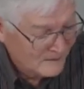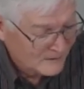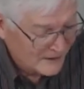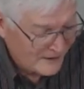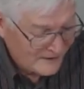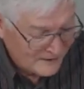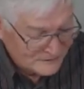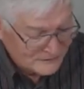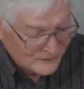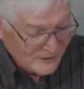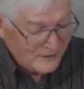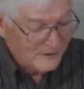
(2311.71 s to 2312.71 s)
Okay,
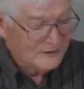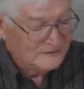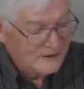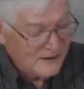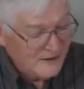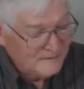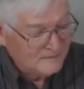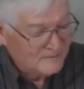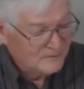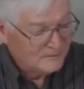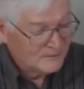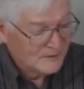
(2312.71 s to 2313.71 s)
so here it is again.
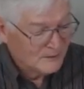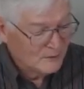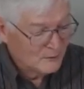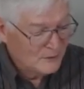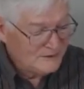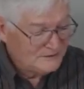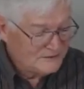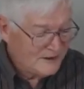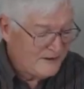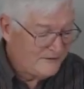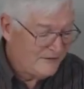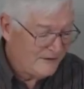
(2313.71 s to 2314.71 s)

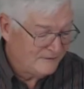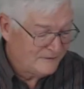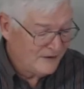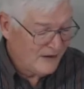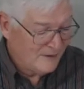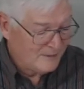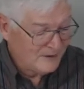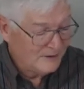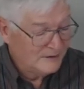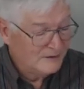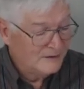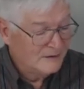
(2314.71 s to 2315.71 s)
Receiving phenomena.
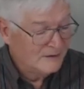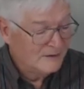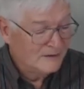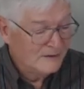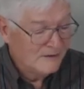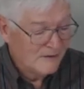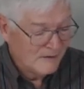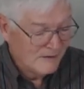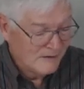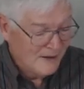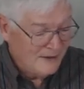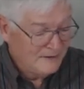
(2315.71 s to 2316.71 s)

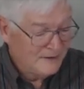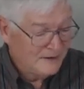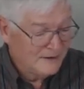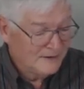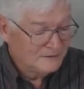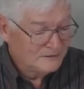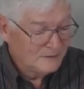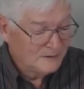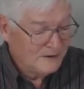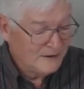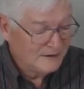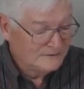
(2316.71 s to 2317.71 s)
And then it gives
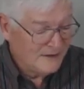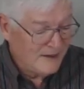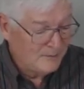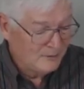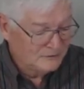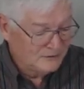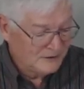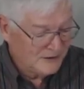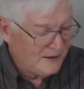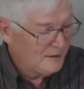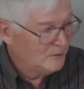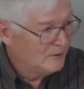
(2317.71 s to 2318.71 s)
some examples
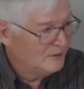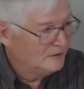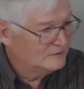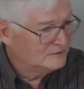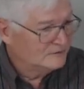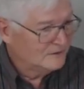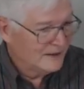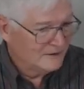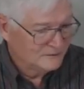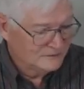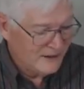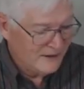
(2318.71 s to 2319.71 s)
and key words,
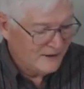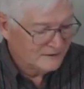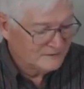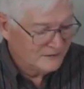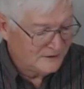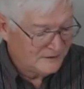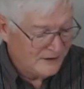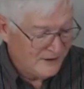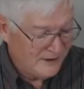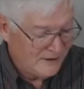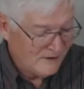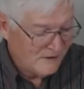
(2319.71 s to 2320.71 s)
like those handouts the other
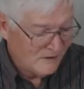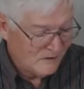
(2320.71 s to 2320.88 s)
day.